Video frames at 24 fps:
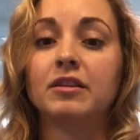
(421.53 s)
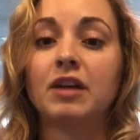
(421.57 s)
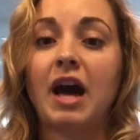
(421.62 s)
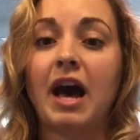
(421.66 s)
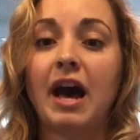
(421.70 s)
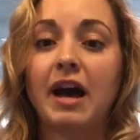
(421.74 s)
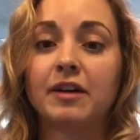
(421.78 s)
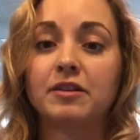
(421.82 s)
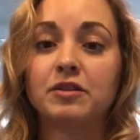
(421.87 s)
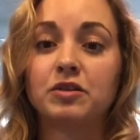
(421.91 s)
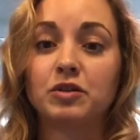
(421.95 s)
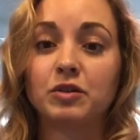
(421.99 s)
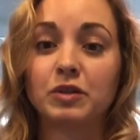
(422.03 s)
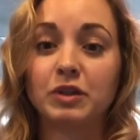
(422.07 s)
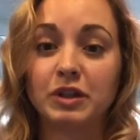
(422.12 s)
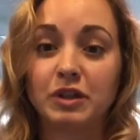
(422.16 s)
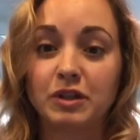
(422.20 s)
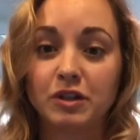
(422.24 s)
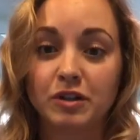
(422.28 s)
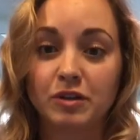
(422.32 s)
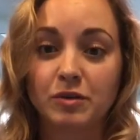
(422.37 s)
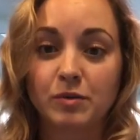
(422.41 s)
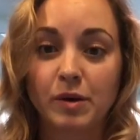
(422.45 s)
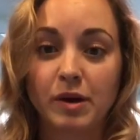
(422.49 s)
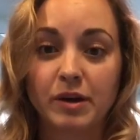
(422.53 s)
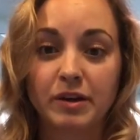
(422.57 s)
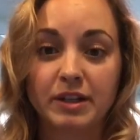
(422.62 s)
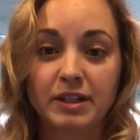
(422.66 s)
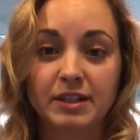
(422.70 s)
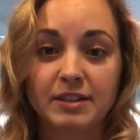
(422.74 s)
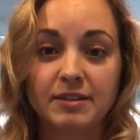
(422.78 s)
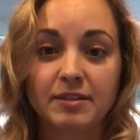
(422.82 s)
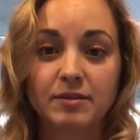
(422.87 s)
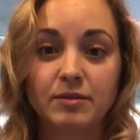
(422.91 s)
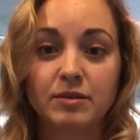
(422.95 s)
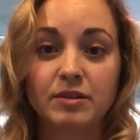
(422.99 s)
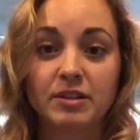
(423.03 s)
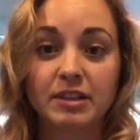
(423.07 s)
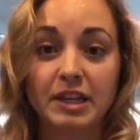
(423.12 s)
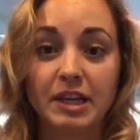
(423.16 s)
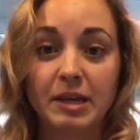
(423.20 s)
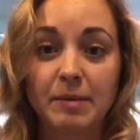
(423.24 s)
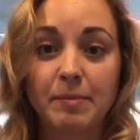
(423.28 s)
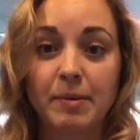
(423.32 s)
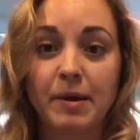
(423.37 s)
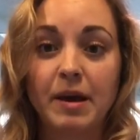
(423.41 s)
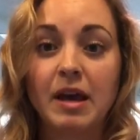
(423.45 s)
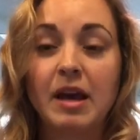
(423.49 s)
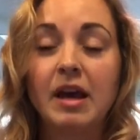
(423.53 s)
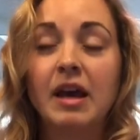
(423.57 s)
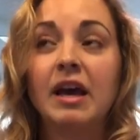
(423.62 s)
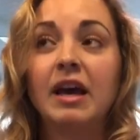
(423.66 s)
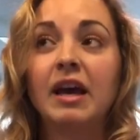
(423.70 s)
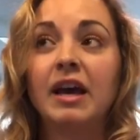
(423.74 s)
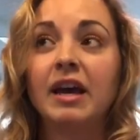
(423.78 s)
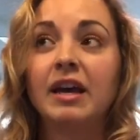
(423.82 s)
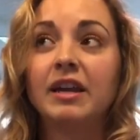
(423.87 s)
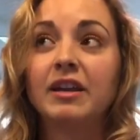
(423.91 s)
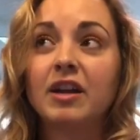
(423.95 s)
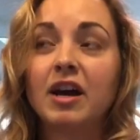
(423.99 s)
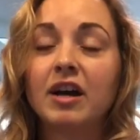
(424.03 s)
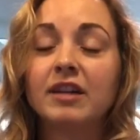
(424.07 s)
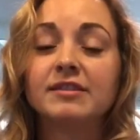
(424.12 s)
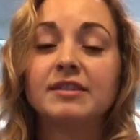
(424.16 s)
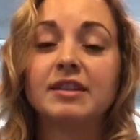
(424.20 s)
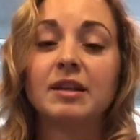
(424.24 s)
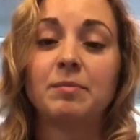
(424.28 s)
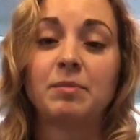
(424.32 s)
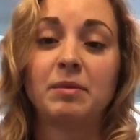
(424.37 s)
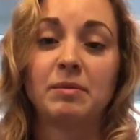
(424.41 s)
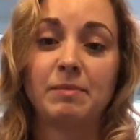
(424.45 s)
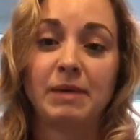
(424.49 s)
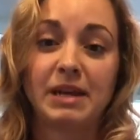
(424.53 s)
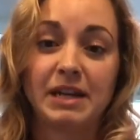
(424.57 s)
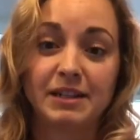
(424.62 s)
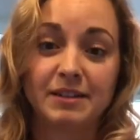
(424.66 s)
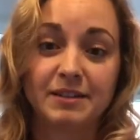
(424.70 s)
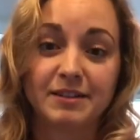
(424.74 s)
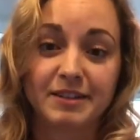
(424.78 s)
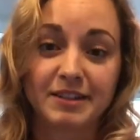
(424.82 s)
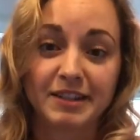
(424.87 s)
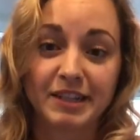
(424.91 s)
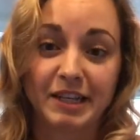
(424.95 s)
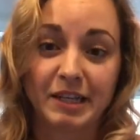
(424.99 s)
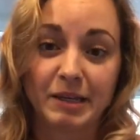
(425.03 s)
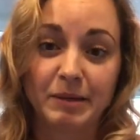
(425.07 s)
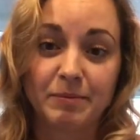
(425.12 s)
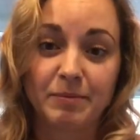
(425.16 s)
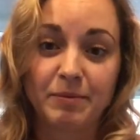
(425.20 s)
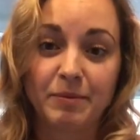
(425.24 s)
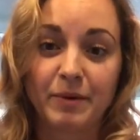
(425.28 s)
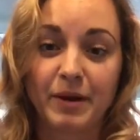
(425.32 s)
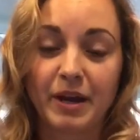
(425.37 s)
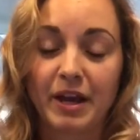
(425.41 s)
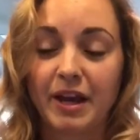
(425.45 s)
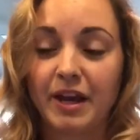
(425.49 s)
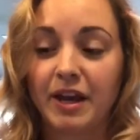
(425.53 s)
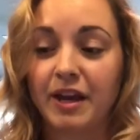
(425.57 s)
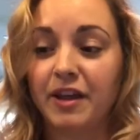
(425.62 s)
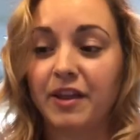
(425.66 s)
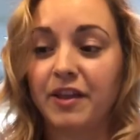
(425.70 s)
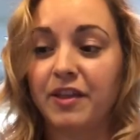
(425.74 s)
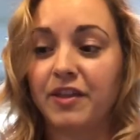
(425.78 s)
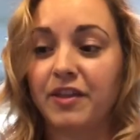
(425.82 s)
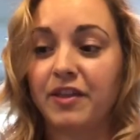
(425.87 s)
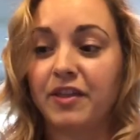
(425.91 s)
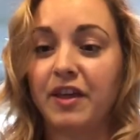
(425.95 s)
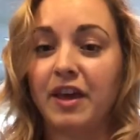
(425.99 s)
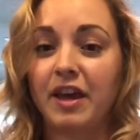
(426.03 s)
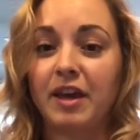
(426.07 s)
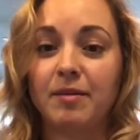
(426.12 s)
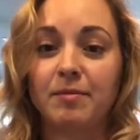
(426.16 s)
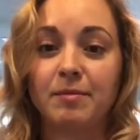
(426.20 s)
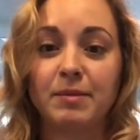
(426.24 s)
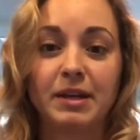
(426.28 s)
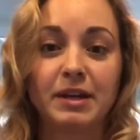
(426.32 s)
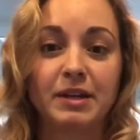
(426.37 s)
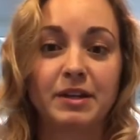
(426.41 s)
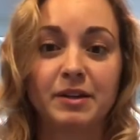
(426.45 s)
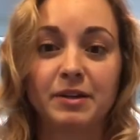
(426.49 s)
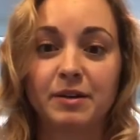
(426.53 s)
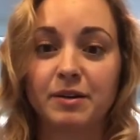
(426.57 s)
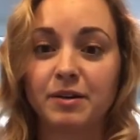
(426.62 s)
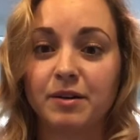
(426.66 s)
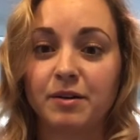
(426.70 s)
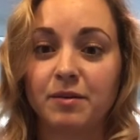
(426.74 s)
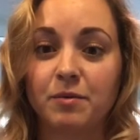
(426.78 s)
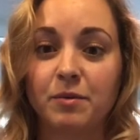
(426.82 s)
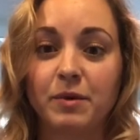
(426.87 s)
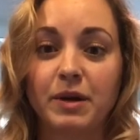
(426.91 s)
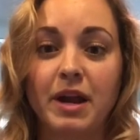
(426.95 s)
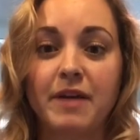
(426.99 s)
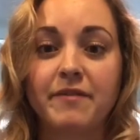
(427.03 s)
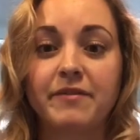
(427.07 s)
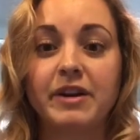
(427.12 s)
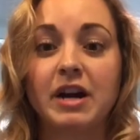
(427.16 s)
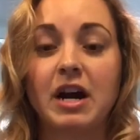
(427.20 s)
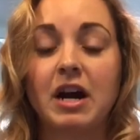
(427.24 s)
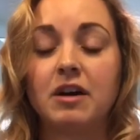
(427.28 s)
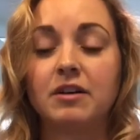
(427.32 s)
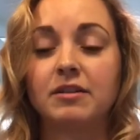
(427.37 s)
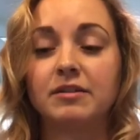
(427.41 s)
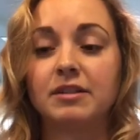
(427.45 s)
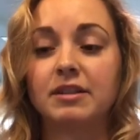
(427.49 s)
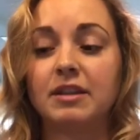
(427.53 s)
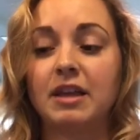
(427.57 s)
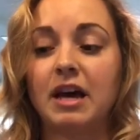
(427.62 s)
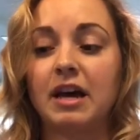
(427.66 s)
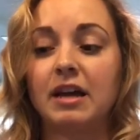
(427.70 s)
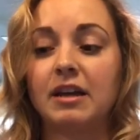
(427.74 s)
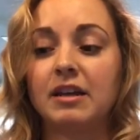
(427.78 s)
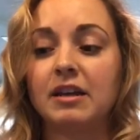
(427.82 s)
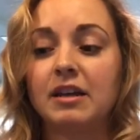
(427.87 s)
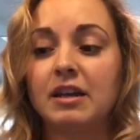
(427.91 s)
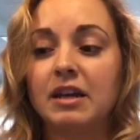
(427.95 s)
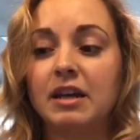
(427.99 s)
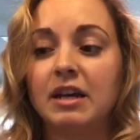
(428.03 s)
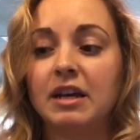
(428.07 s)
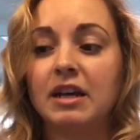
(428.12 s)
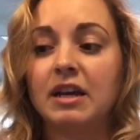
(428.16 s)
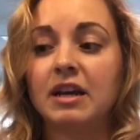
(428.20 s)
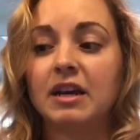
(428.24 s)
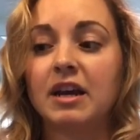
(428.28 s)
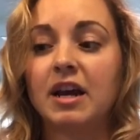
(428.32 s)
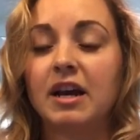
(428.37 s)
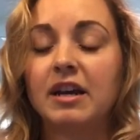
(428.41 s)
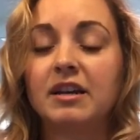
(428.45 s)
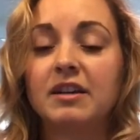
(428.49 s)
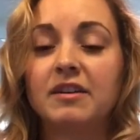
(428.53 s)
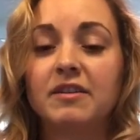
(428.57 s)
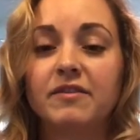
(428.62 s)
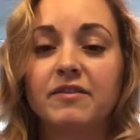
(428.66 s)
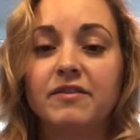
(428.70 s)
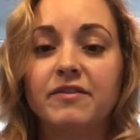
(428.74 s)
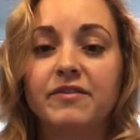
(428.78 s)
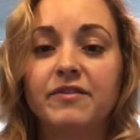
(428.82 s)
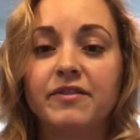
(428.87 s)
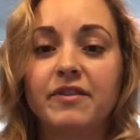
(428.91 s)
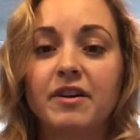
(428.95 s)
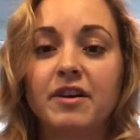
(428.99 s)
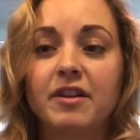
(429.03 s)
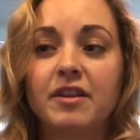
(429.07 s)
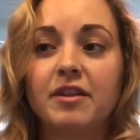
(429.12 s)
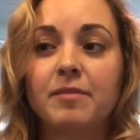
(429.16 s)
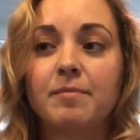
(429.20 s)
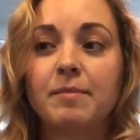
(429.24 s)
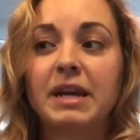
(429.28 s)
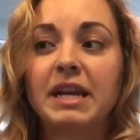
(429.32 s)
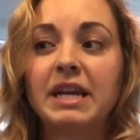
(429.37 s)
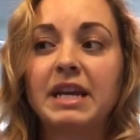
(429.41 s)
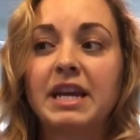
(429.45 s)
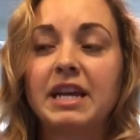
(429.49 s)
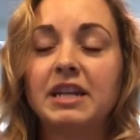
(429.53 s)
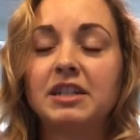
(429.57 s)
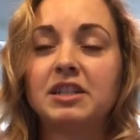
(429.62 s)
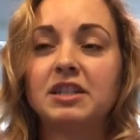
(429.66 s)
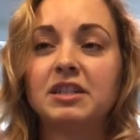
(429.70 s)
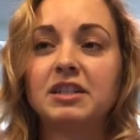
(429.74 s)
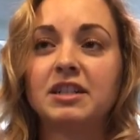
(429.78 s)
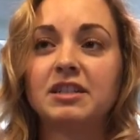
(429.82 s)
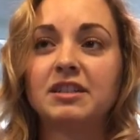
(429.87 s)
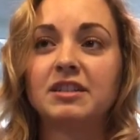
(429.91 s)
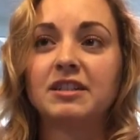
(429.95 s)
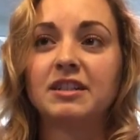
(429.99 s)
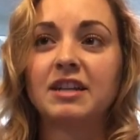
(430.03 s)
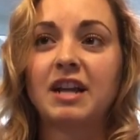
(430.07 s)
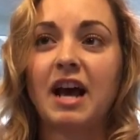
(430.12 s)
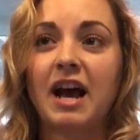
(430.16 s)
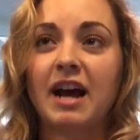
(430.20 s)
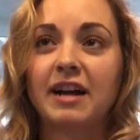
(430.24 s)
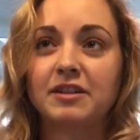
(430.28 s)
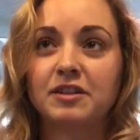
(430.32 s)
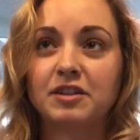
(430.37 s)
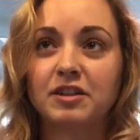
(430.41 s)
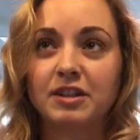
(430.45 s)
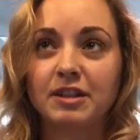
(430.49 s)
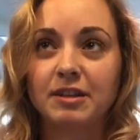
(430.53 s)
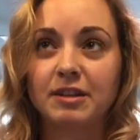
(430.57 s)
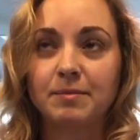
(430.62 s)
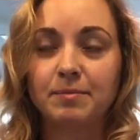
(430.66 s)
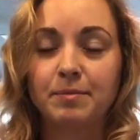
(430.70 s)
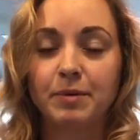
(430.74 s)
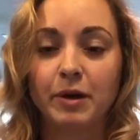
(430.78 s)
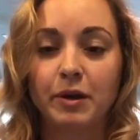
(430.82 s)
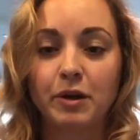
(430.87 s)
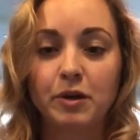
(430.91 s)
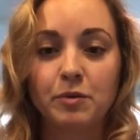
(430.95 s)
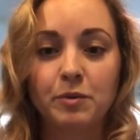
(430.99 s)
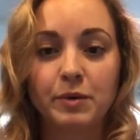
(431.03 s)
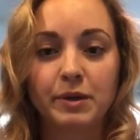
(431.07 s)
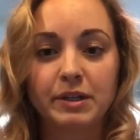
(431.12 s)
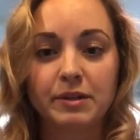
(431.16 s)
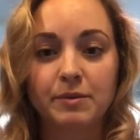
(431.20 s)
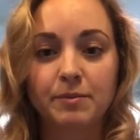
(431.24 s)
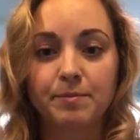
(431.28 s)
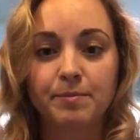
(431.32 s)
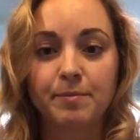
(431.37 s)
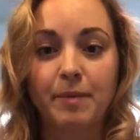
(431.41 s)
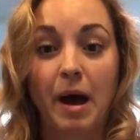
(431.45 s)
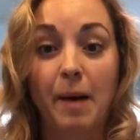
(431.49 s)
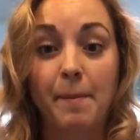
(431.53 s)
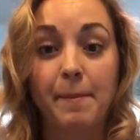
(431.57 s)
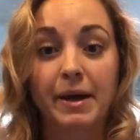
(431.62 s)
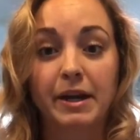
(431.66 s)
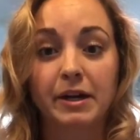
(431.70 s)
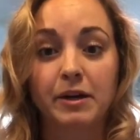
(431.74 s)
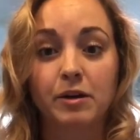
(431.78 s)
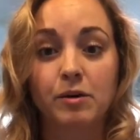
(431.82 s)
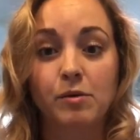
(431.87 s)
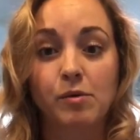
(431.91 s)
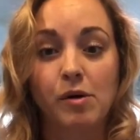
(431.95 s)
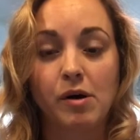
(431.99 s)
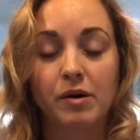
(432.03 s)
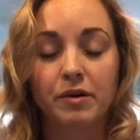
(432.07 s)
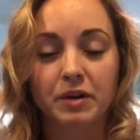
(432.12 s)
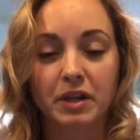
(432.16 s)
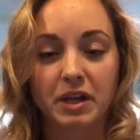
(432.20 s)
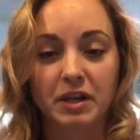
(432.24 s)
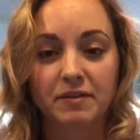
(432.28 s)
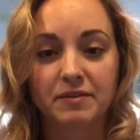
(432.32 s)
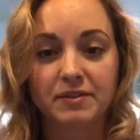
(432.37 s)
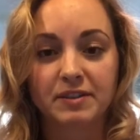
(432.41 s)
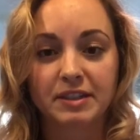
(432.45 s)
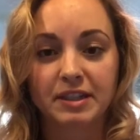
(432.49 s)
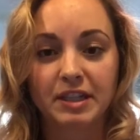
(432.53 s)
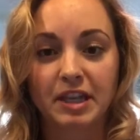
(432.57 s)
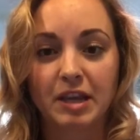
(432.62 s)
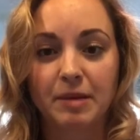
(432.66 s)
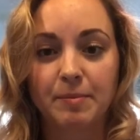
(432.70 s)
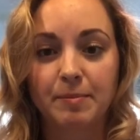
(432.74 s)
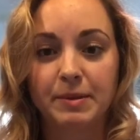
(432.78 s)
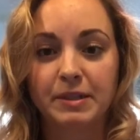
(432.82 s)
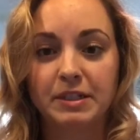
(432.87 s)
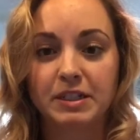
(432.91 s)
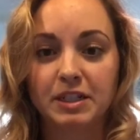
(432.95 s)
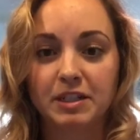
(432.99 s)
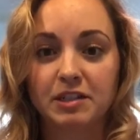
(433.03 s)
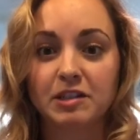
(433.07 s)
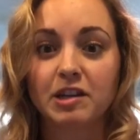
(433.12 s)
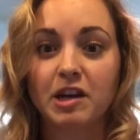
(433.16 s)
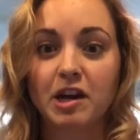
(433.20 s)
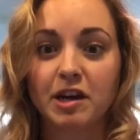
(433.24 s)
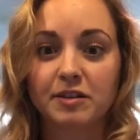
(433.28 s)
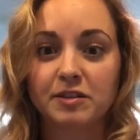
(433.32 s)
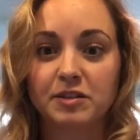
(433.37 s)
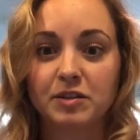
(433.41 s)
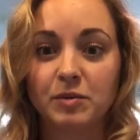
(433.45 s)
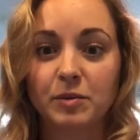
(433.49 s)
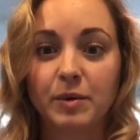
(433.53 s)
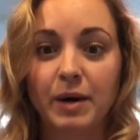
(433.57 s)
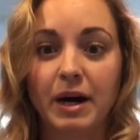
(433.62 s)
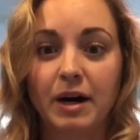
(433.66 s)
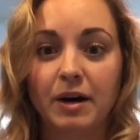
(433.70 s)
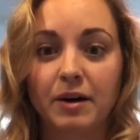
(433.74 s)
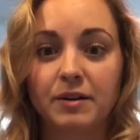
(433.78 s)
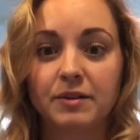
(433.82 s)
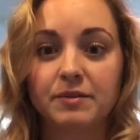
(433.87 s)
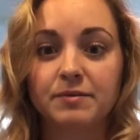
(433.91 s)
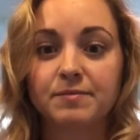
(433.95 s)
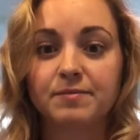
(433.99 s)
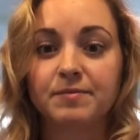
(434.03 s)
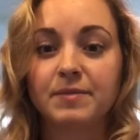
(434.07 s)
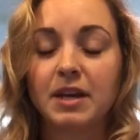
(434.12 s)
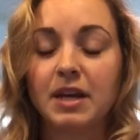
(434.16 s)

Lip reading: actually good quality sleep, and not supplemented sleep with Ambien or whatever else that the medication doesn't actually put you in a better quality of sleep. It just knocks you out.